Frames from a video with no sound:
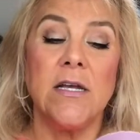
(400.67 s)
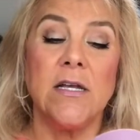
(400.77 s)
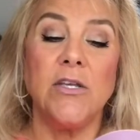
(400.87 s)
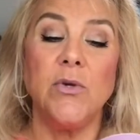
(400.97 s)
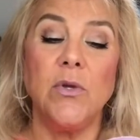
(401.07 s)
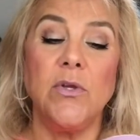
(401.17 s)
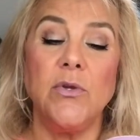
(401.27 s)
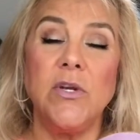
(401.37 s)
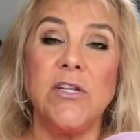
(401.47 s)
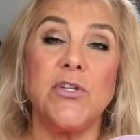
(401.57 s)

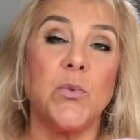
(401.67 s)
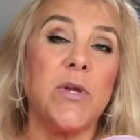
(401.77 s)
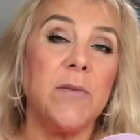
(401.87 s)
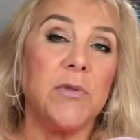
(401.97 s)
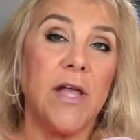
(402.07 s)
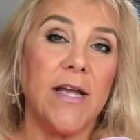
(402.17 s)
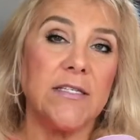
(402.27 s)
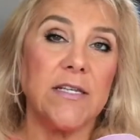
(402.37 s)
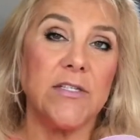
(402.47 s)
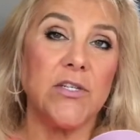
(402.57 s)
you need to reapply
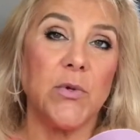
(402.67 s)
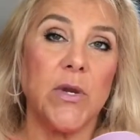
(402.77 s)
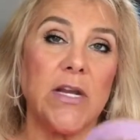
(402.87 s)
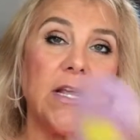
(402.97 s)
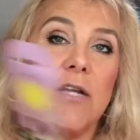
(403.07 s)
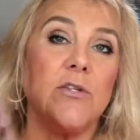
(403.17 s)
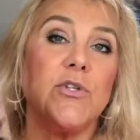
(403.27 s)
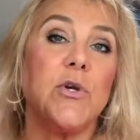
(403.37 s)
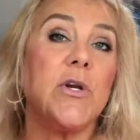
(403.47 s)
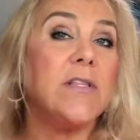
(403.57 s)
sunscreen, it'll
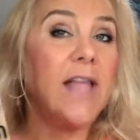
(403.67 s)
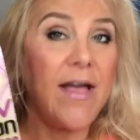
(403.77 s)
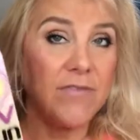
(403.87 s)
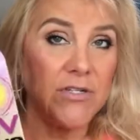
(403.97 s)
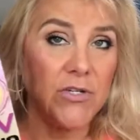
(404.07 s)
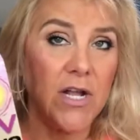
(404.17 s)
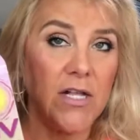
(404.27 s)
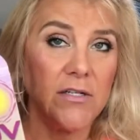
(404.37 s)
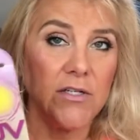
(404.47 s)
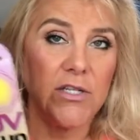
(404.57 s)
turn a lavender color.